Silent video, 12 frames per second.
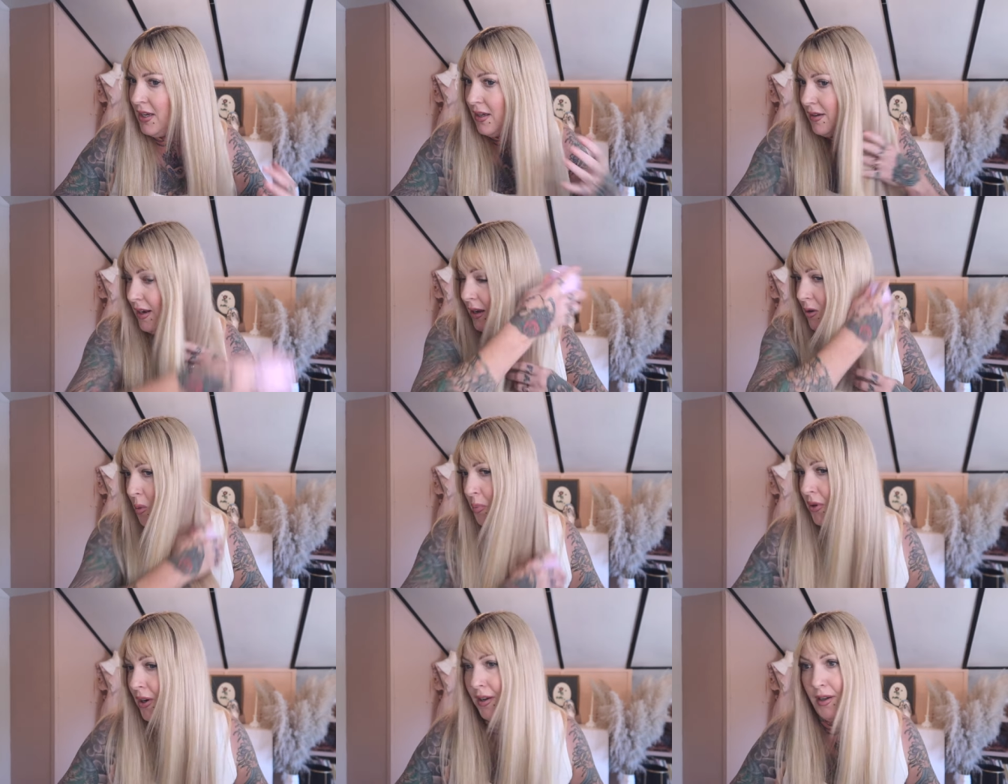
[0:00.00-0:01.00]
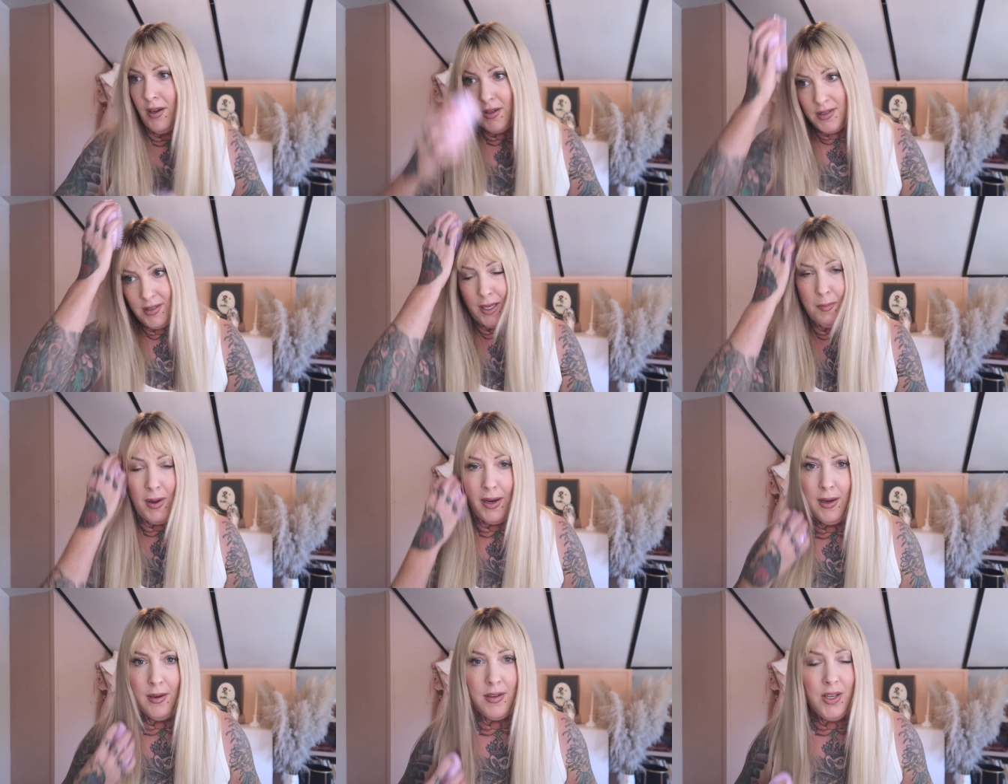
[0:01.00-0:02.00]
nail products like
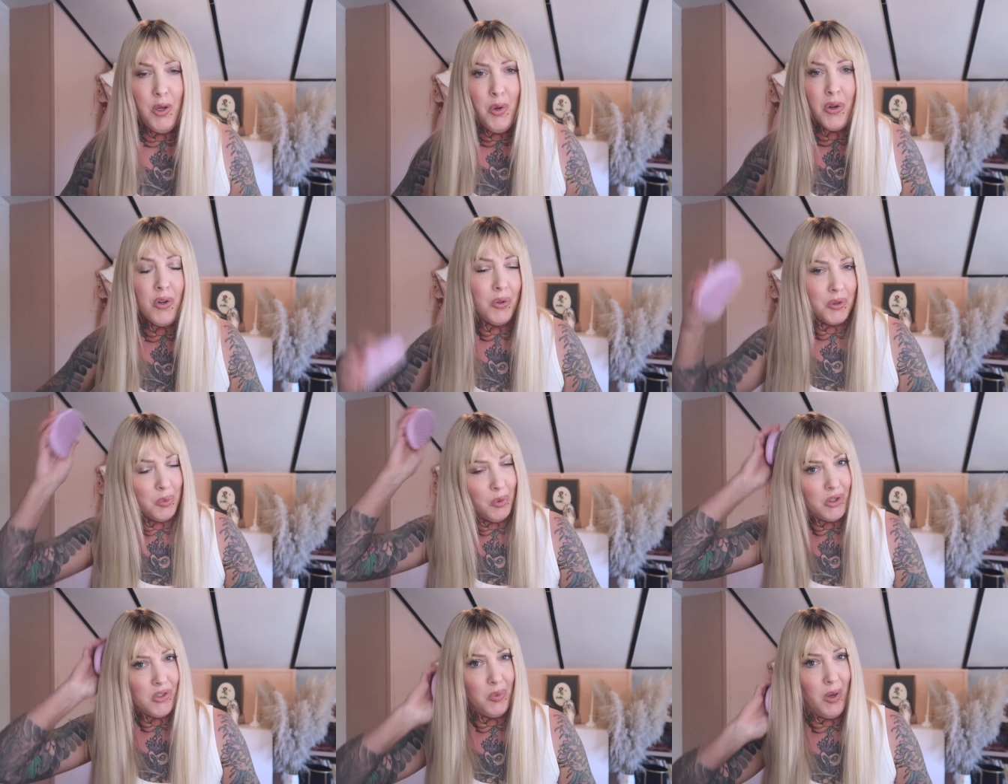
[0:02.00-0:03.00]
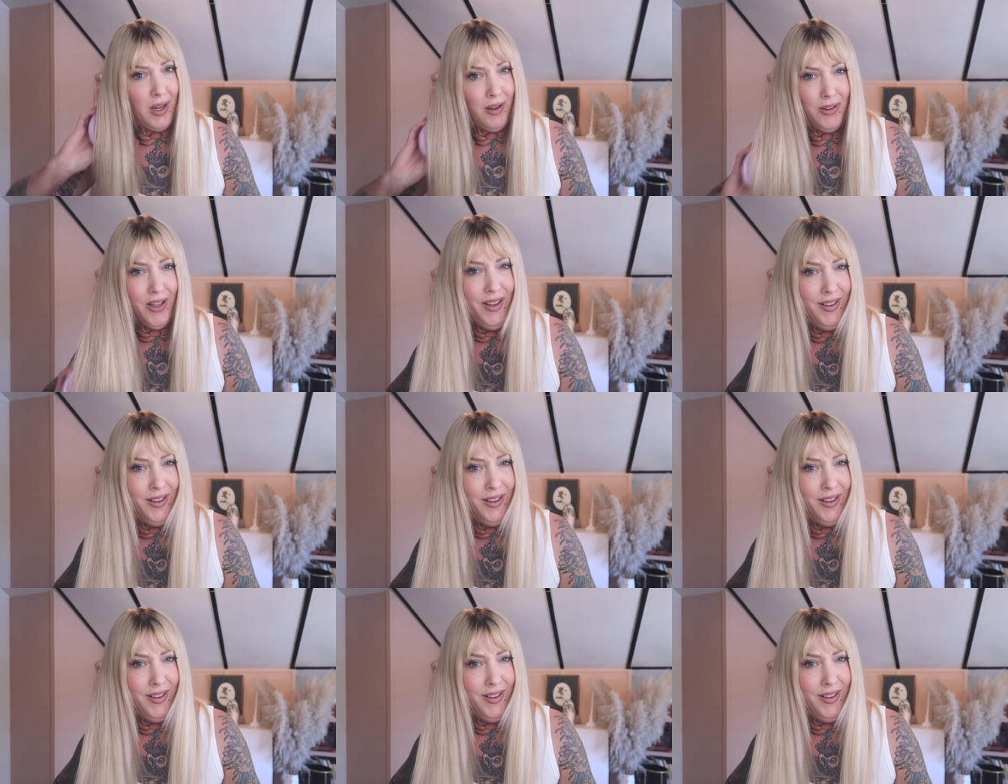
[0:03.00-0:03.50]
my cuticles will swell